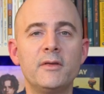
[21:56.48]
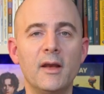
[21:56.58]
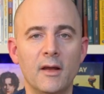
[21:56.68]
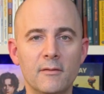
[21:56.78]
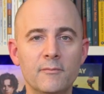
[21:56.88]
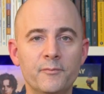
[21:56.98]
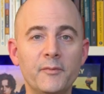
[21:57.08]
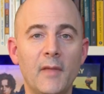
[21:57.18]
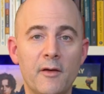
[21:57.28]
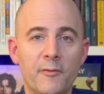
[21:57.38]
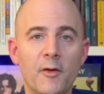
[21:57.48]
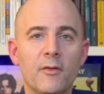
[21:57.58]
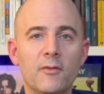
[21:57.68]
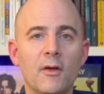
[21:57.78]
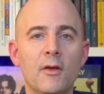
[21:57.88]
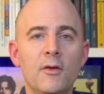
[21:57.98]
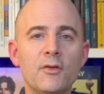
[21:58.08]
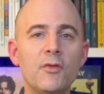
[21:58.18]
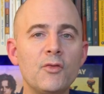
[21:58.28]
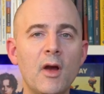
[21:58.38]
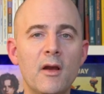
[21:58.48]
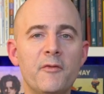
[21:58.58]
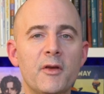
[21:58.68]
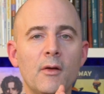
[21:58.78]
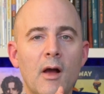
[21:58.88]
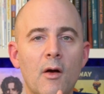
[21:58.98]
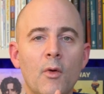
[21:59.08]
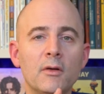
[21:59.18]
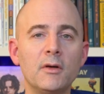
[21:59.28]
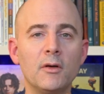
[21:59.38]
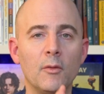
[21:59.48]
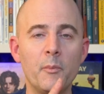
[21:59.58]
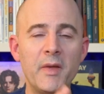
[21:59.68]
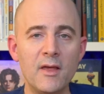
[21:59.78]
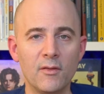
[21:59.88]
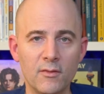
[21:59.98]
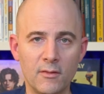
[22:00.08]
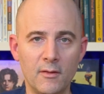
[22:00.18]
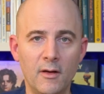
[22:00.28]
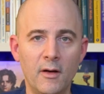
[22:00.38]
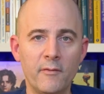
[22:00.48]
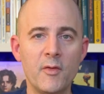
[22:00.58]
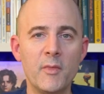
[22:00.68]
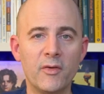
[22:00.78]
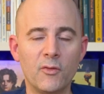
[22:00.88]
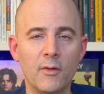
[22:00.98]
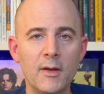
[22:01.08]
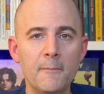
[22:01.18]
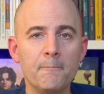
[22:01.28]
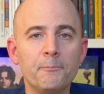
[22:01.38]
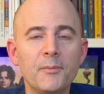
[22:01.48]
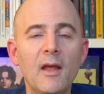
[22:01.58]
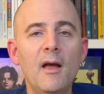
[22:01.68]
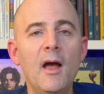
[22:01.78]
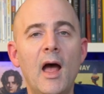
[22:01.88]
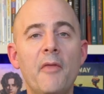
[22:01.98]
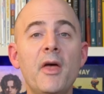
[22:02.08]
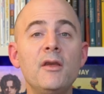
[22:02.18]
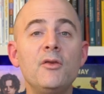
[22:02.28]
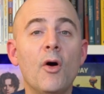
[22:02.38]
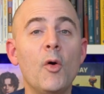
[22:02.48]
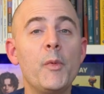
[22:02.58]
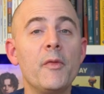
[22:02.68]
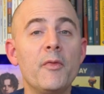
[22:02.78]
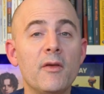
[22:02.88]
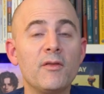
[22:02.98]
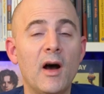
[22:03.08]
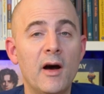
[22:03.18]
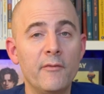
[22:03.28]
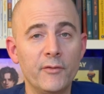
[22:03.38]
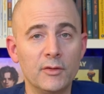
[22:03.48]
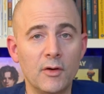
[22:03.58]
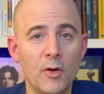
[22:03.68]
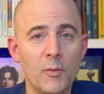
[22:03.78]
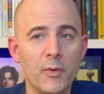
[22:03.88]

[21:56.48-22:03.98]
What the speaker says: it at first. You're just trying to figure out one little piece of the mystery. And then you open this envelope